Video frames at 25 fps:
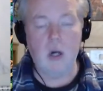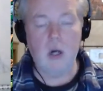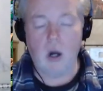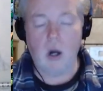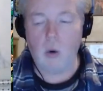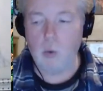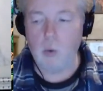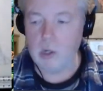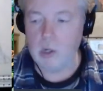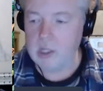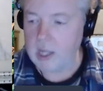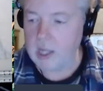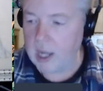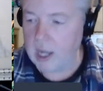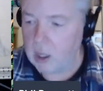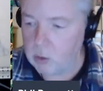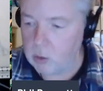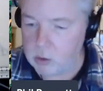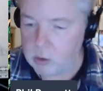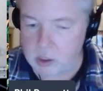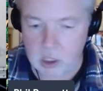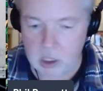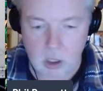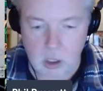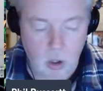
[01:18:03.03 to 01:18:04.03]
Oh, what the hell
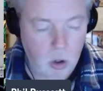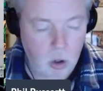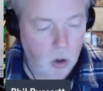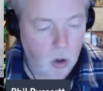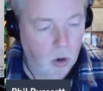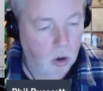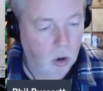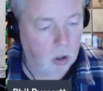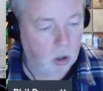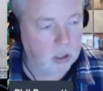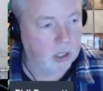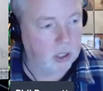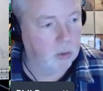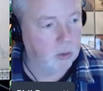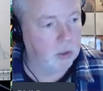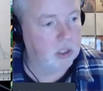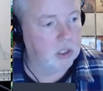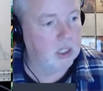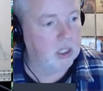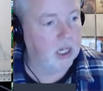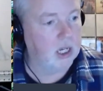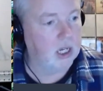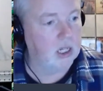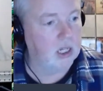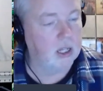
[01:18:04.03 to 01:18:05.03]
was it called? It was
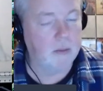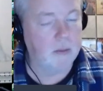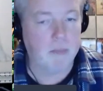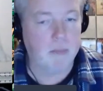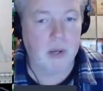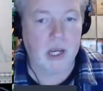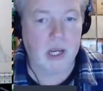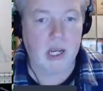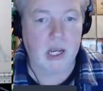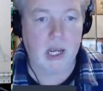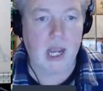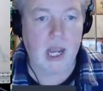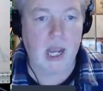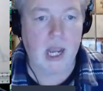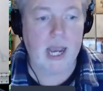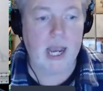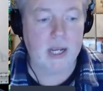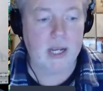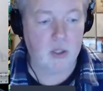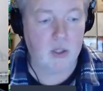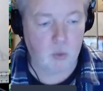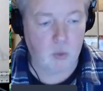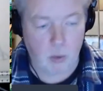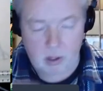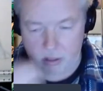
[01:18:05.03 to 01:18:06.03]
the Olympic
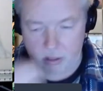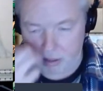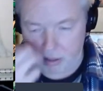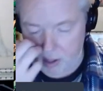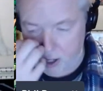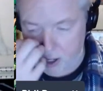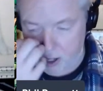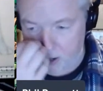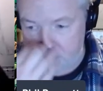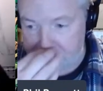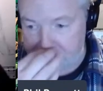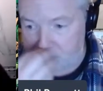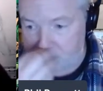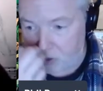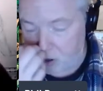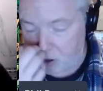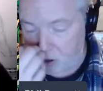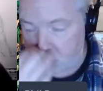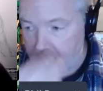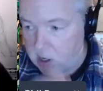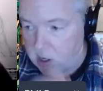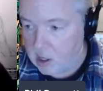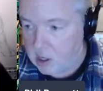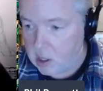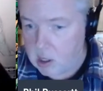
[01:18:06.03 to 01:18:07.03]
guys with
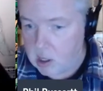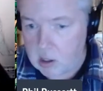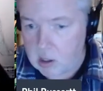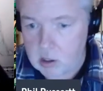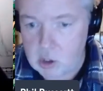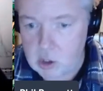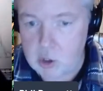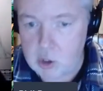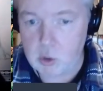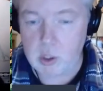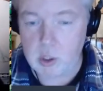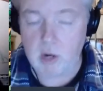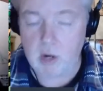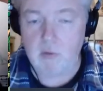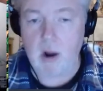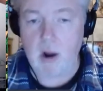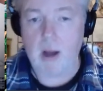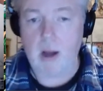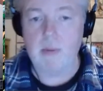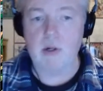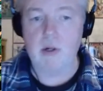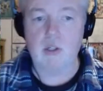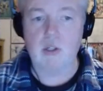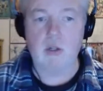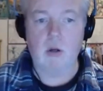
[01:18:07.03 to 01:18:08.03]
Julia
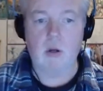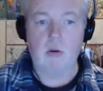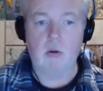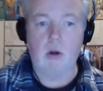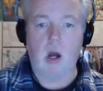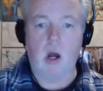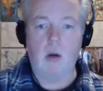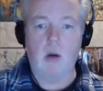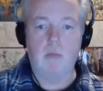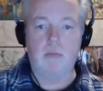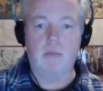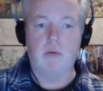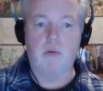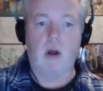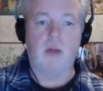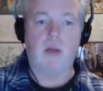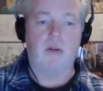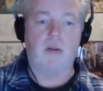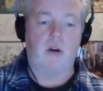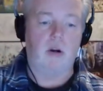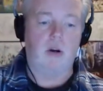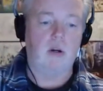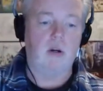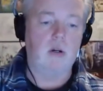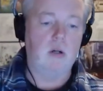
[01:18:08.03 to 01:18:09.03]
Roberts'
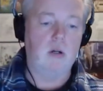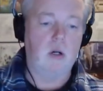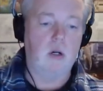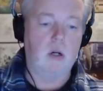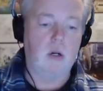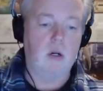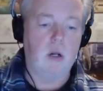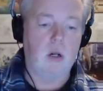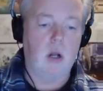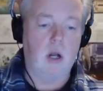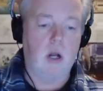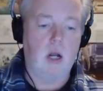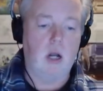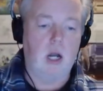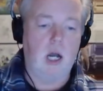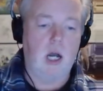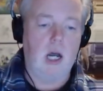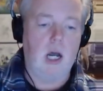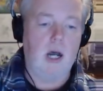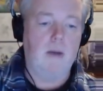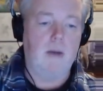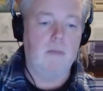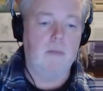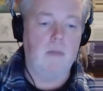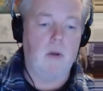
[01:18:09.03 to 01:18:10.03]
brother.
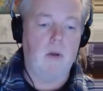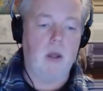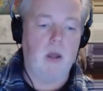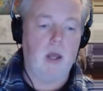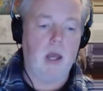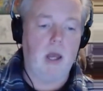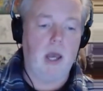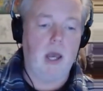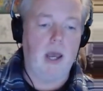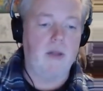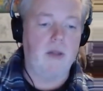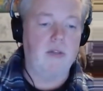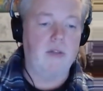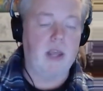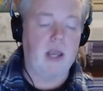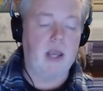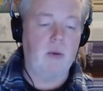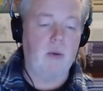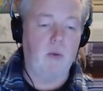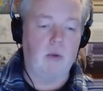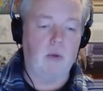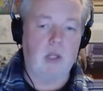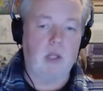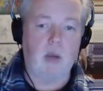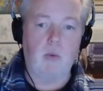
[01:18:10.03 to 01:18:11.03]
And they
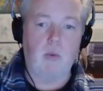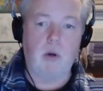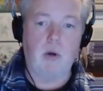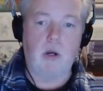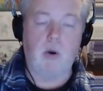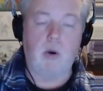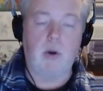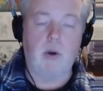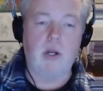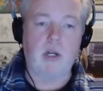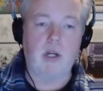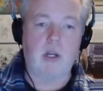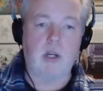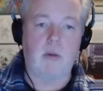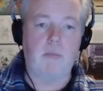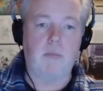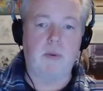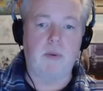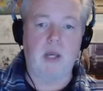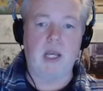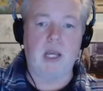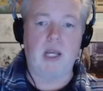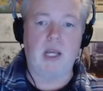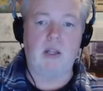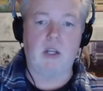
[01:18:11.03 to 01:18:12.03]
were going to
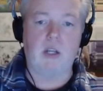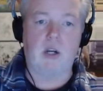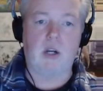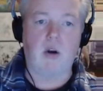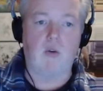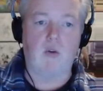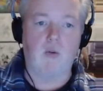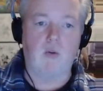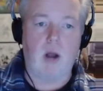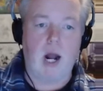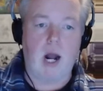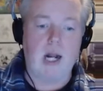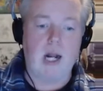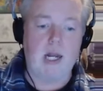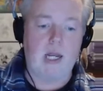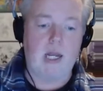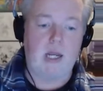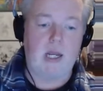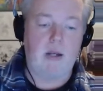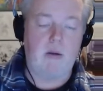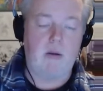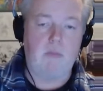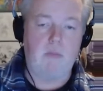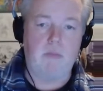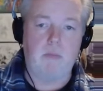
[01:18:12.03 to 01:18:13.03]
compete in the
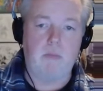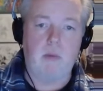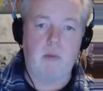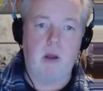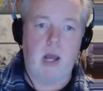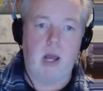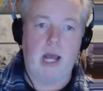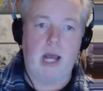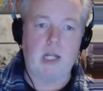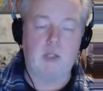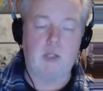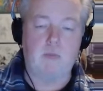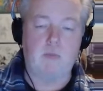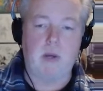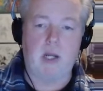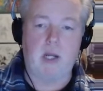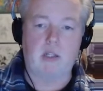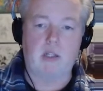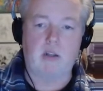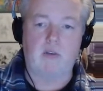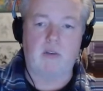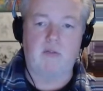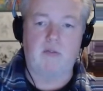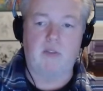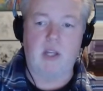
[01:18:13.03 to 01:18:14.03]
karate
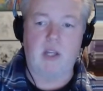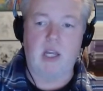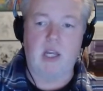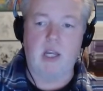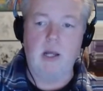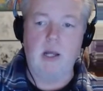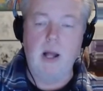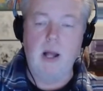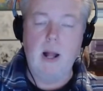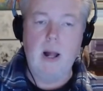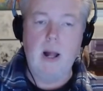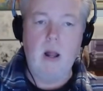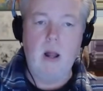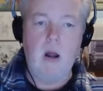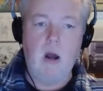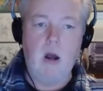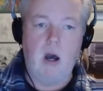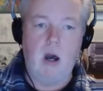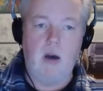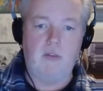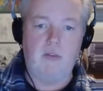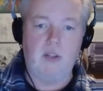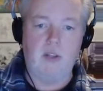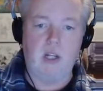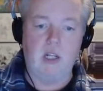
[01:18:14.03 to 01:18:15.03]
aspect of the
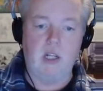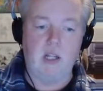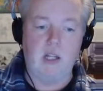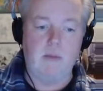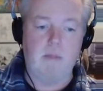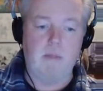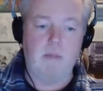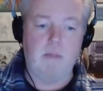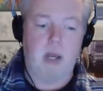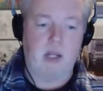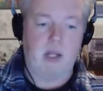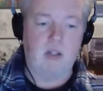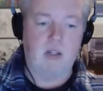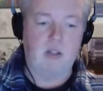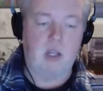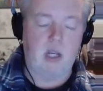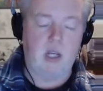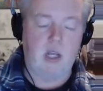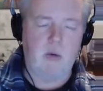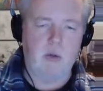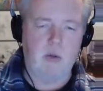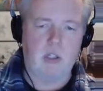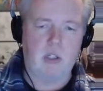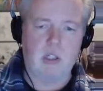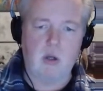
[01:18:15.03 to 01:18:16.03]
Olympics.
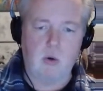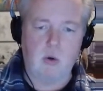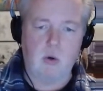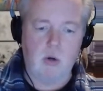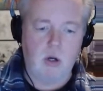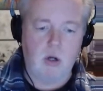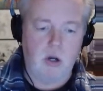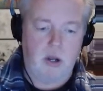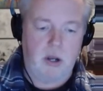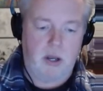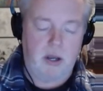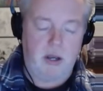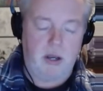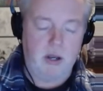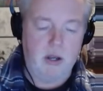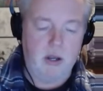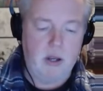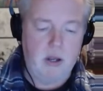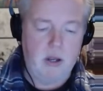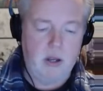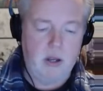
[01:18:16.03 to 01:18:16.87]
It was so good.